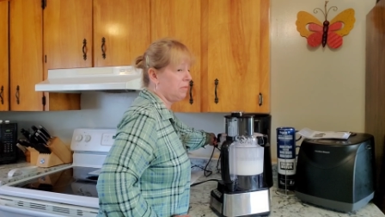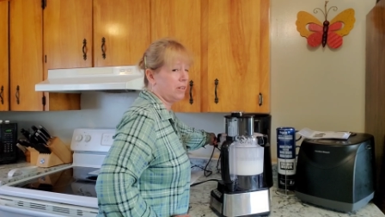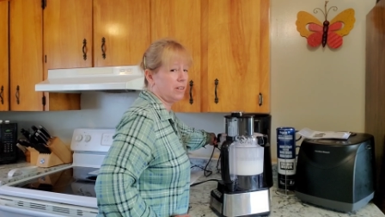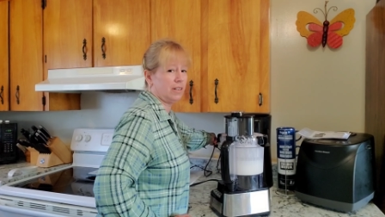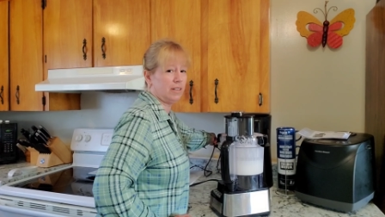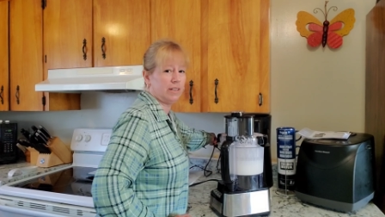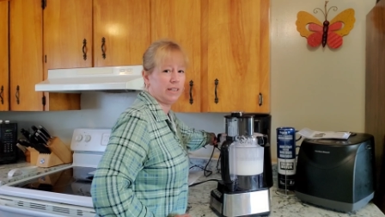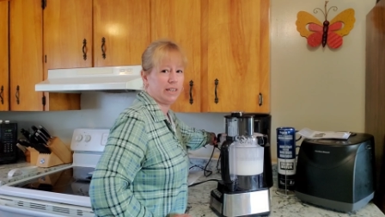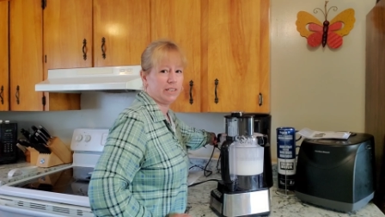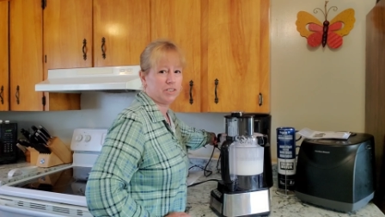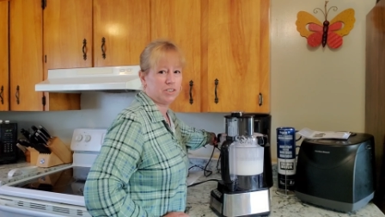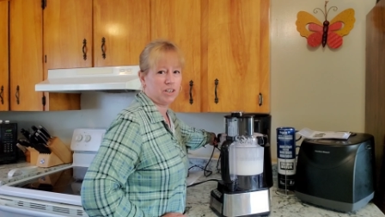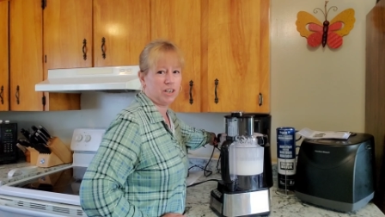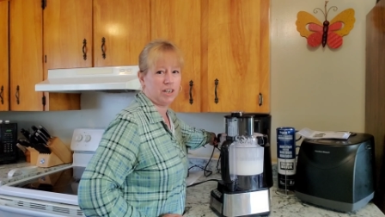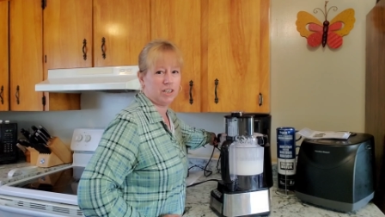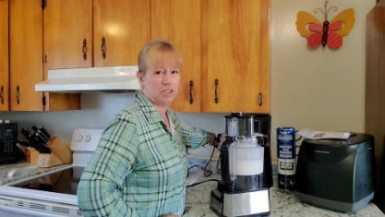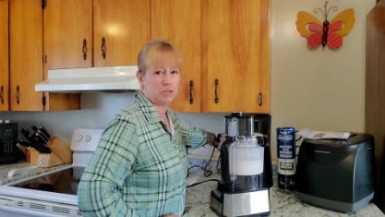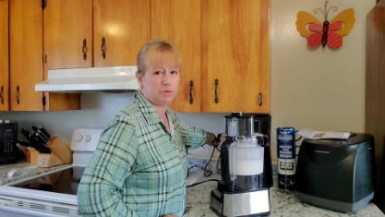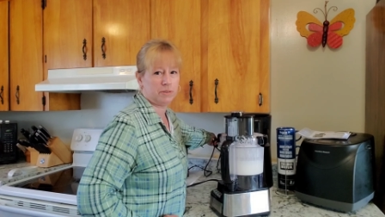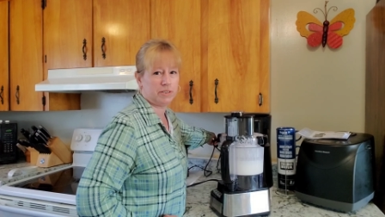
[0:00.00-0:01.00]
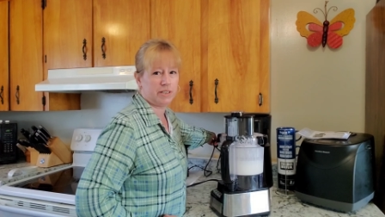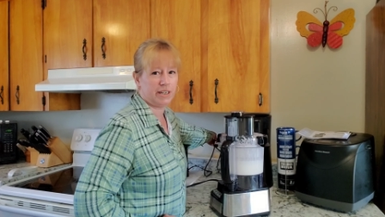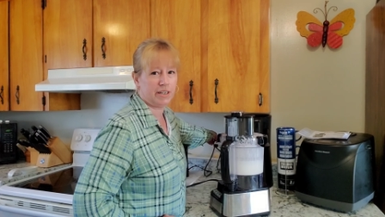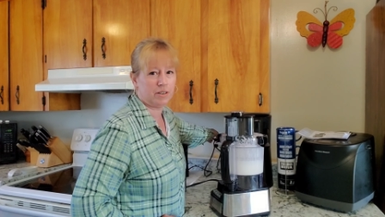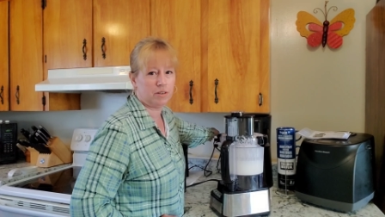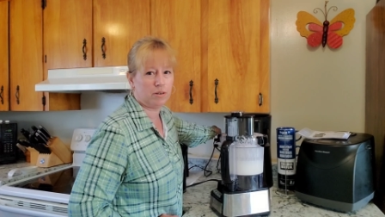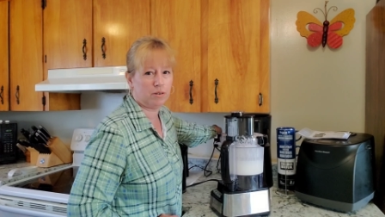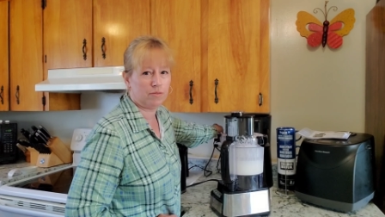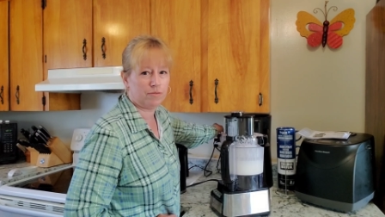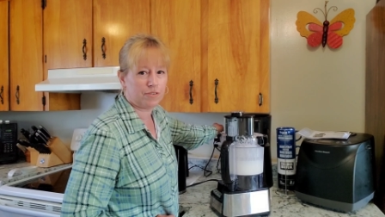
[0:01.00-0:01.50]
going to let Joshua
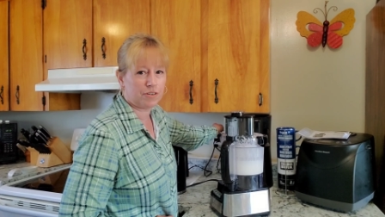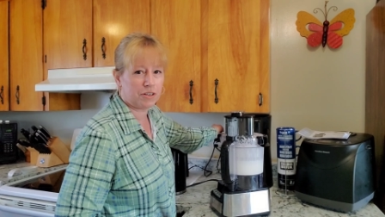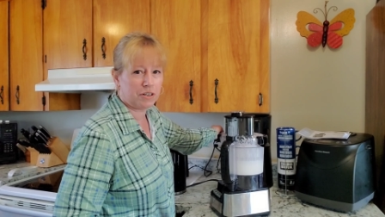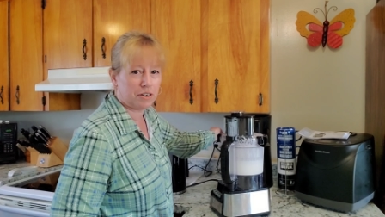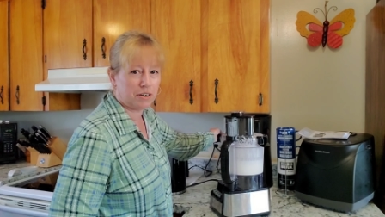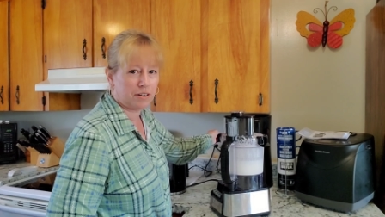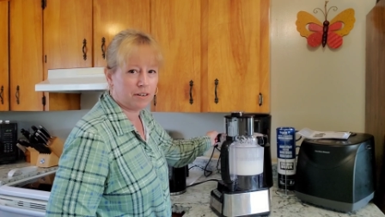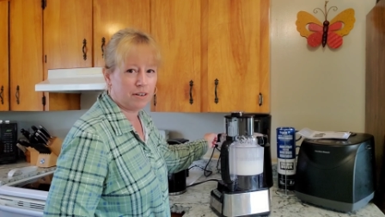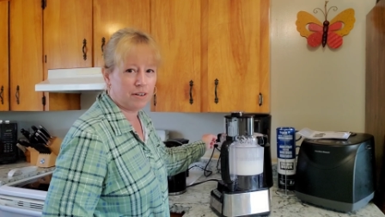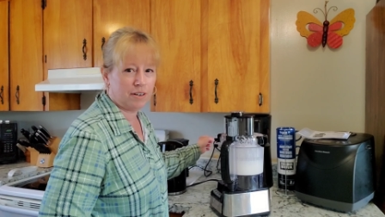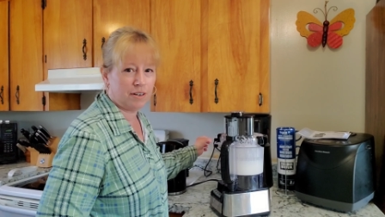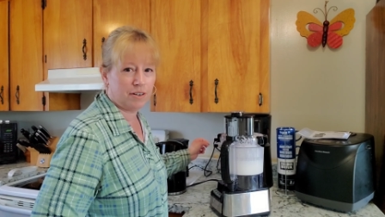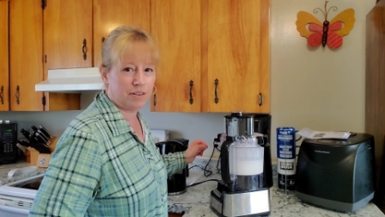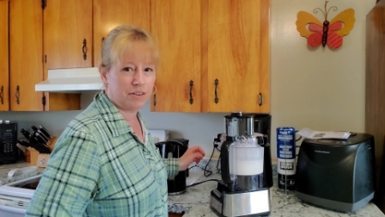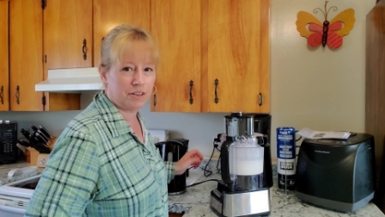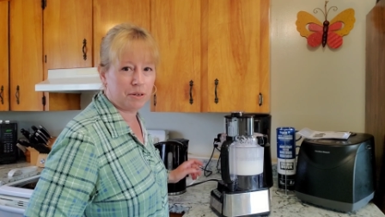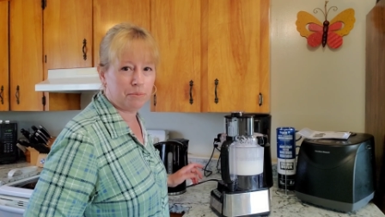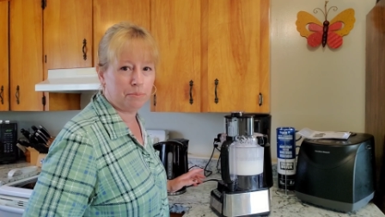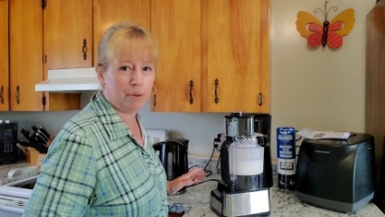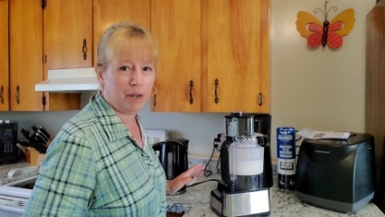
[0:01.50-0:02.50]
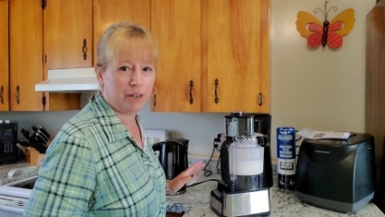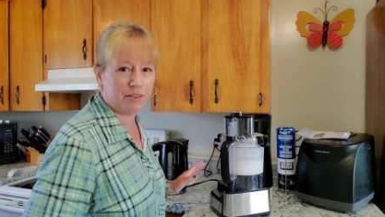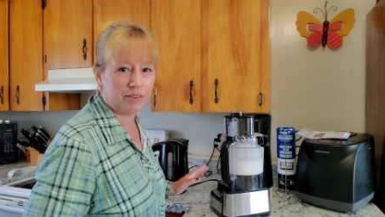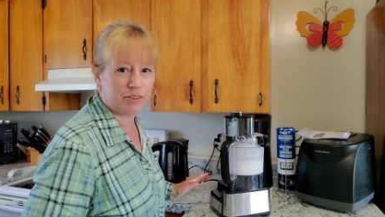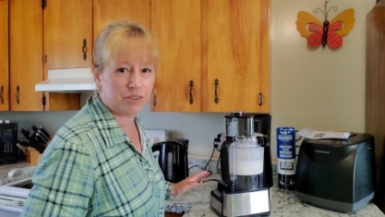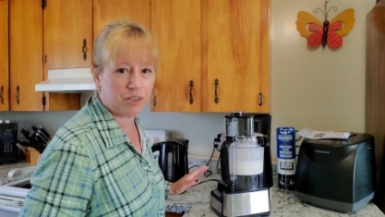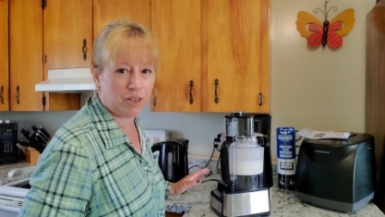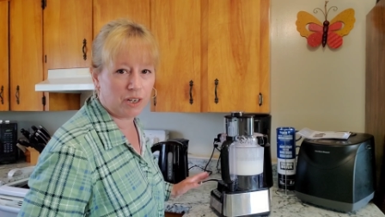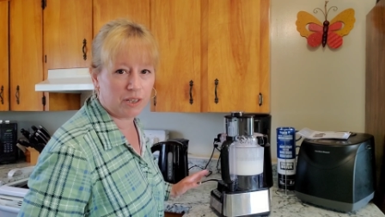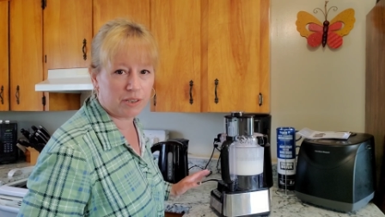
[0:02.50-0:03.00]
take over the
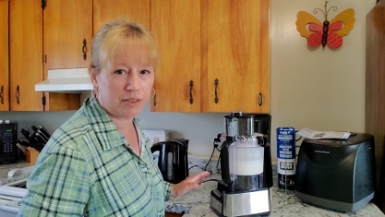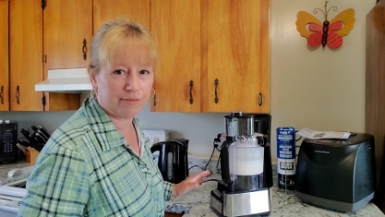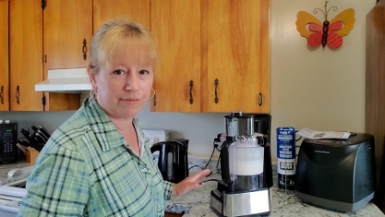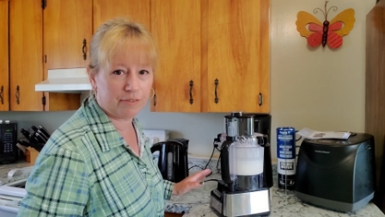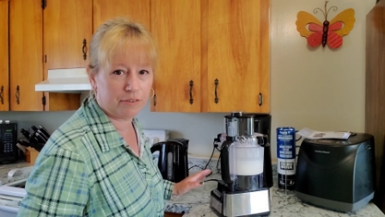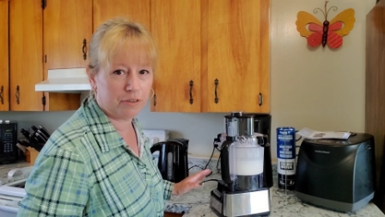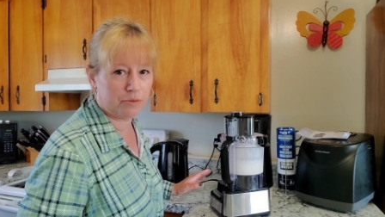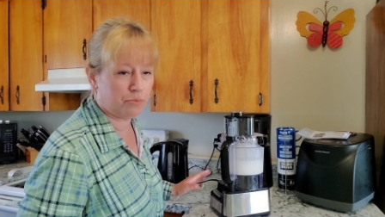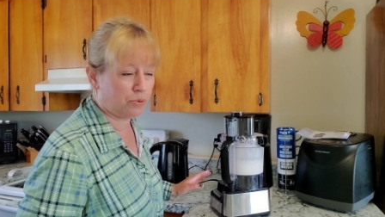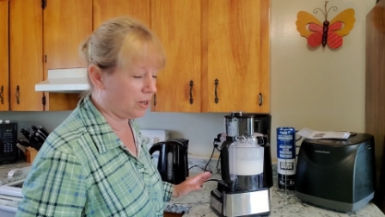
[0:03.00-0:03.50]
buttons on the food